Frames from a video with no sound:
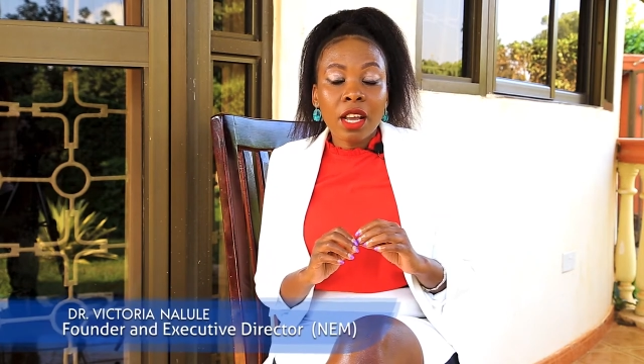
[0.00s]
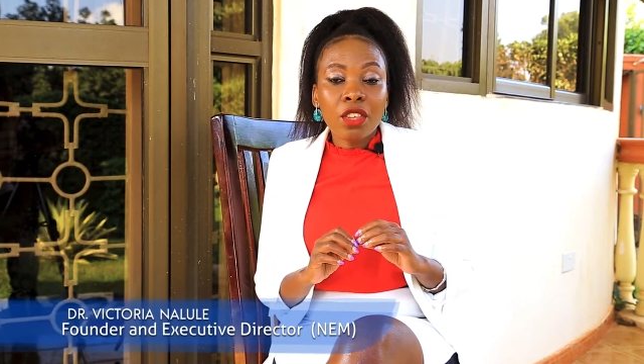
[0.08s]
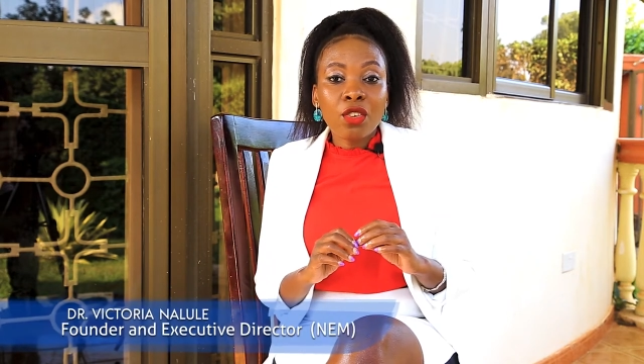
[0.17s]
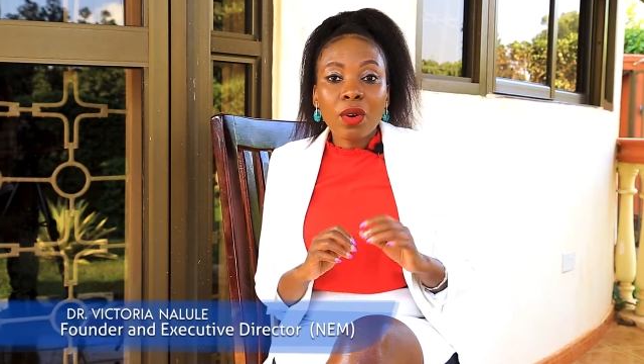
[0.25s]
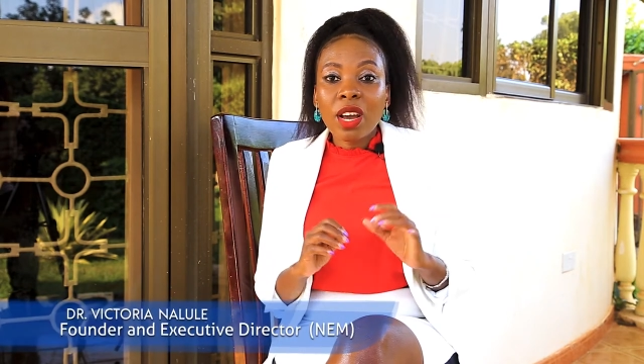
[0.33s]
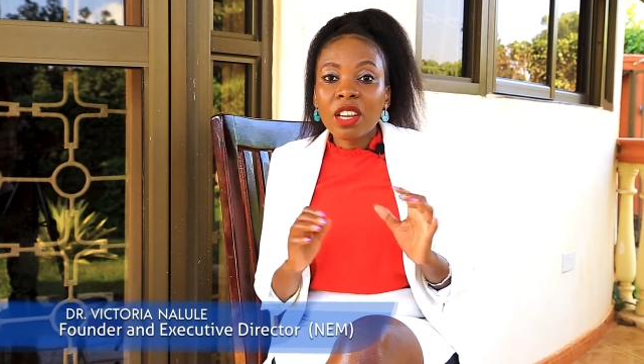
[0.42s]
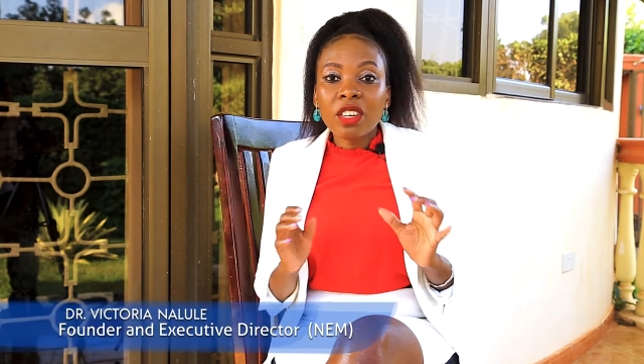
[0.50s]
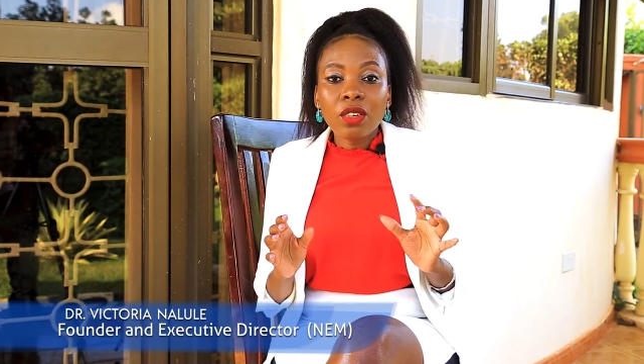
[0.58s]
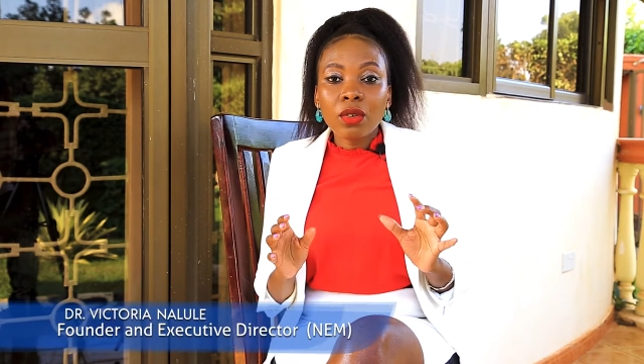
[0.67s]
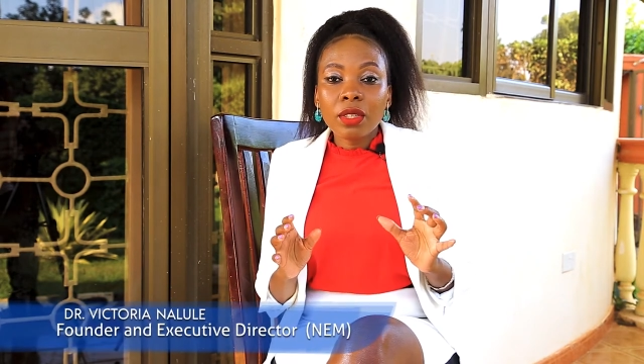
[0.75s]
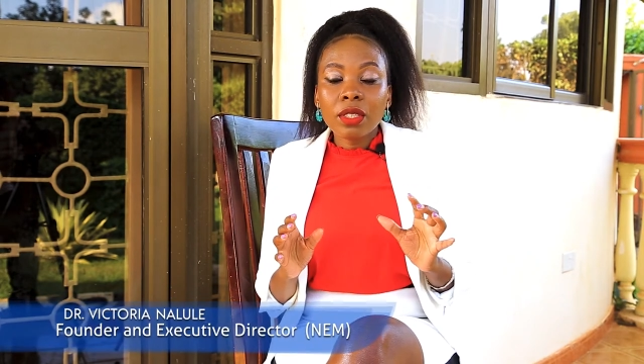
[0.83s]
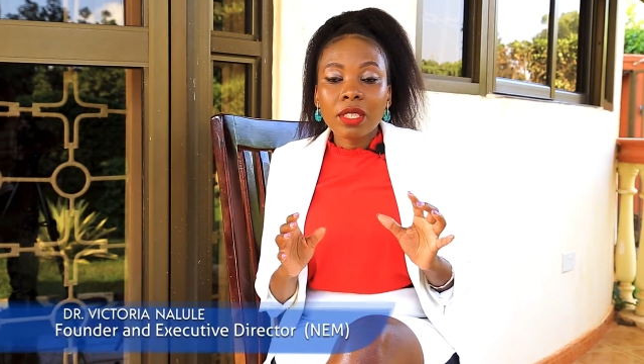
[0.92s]
you
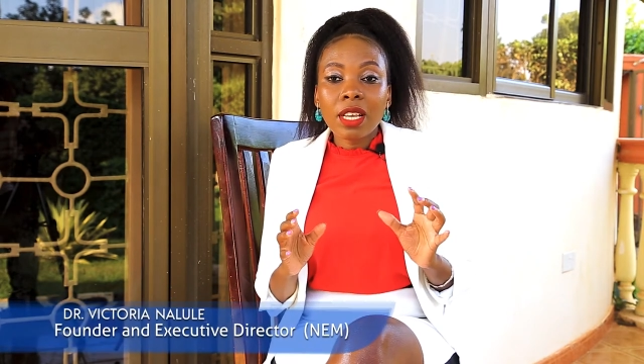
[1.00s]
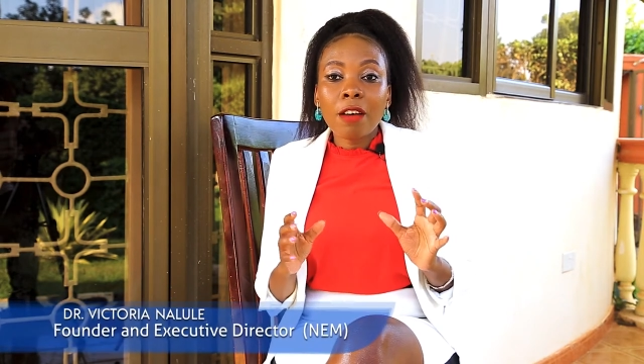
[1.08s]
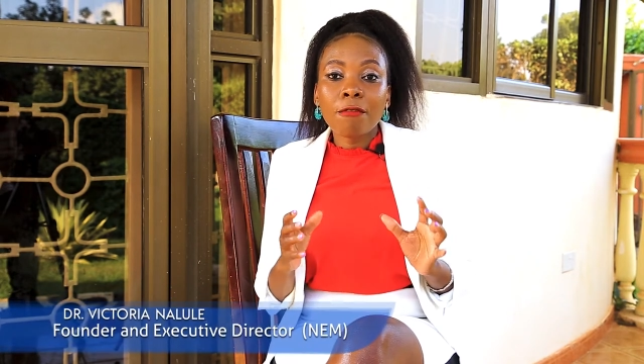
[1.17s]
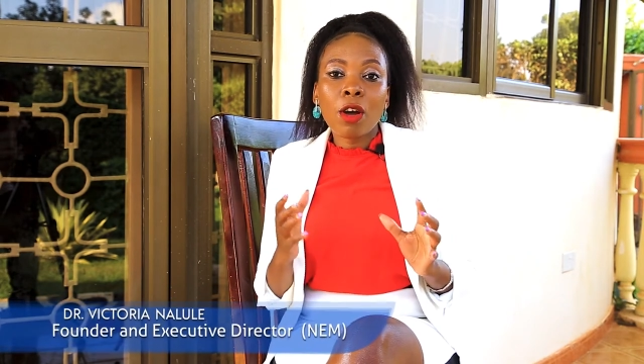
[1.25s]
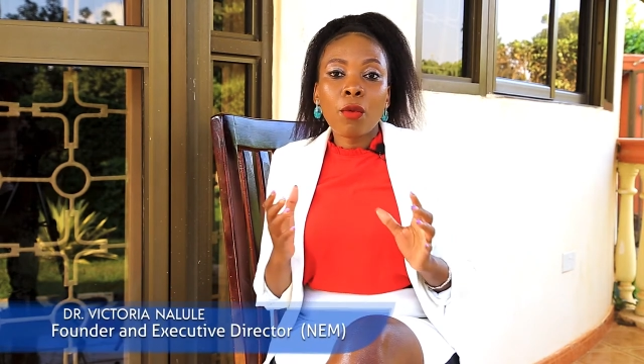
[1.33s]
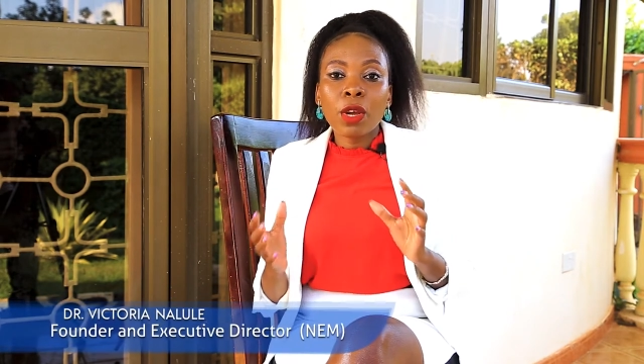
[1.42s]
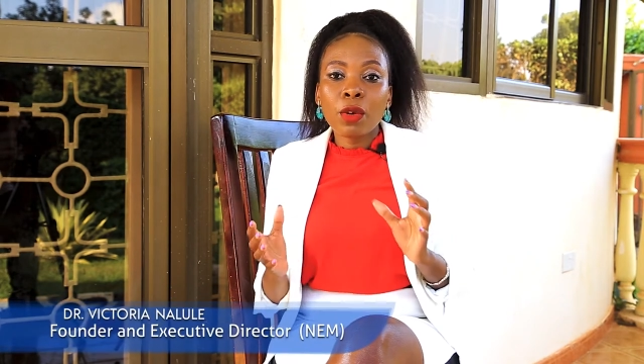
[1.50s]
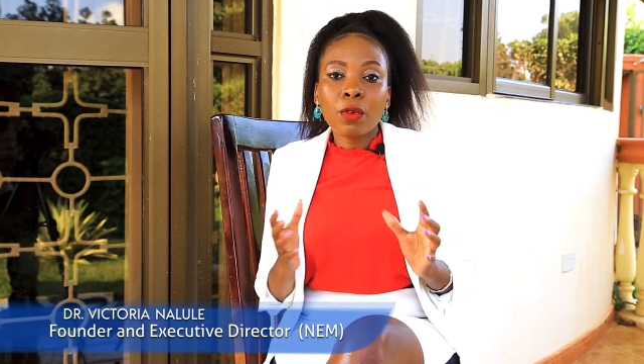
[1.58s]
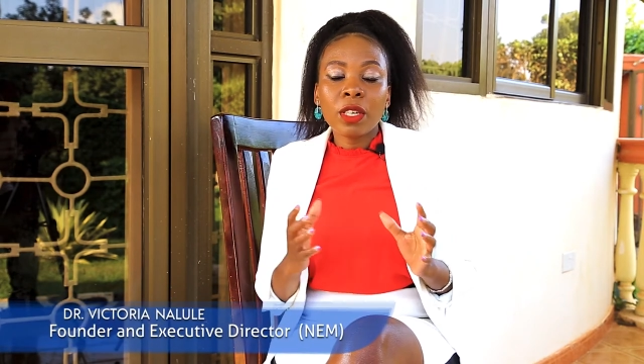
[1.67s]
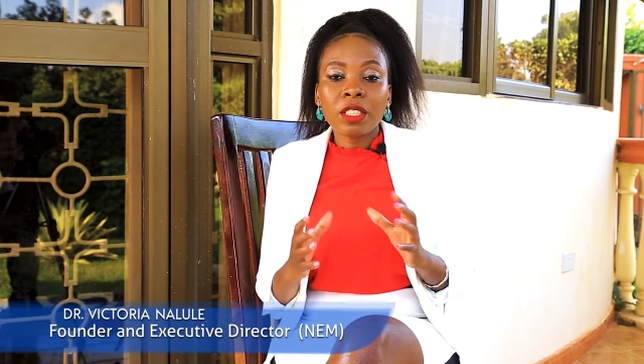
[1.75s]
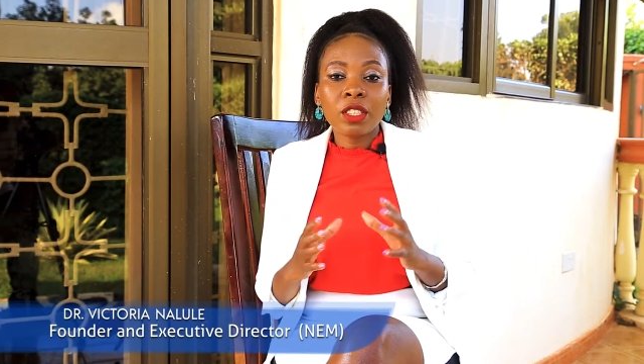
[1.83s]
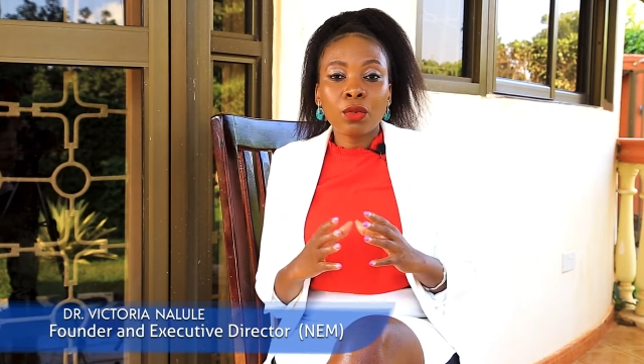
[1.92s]
cannot have a
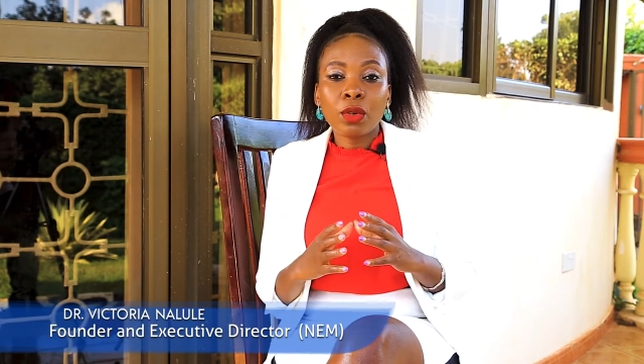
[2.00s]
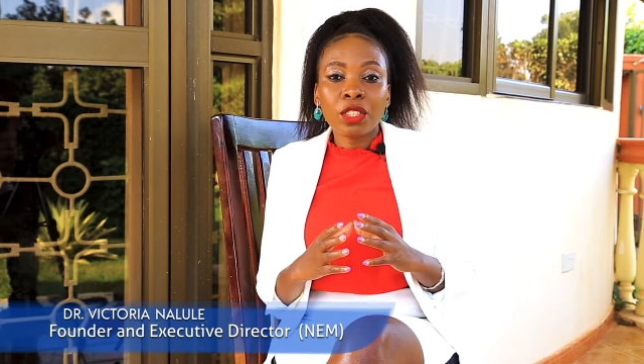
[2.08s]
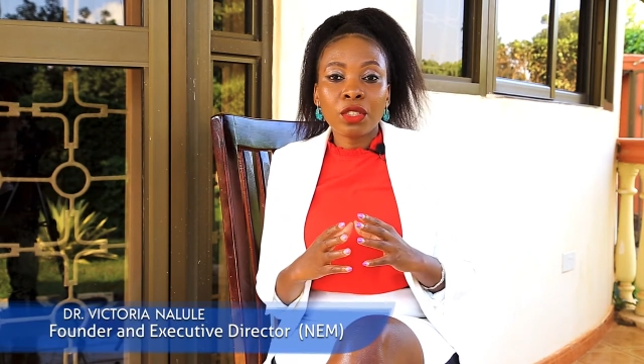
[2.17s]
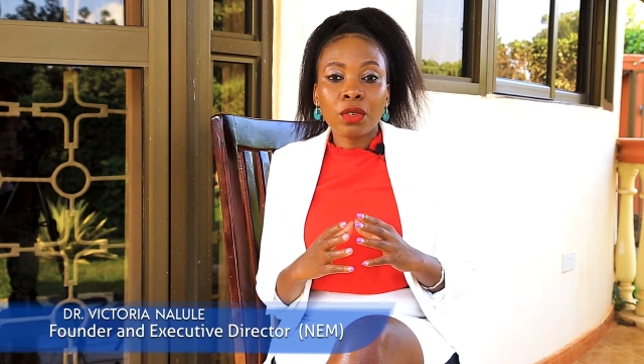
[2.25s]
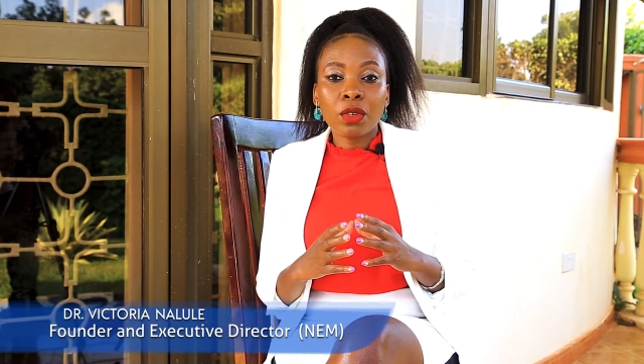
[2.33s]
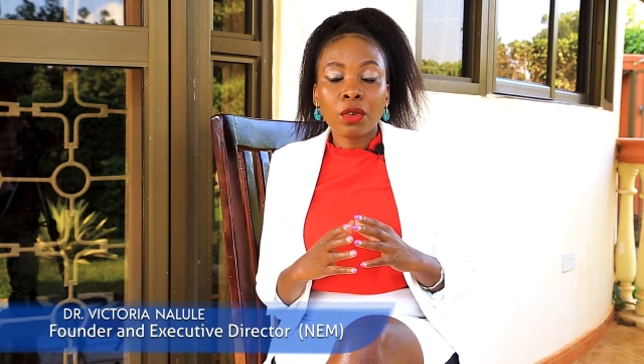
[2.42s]
win-win situation,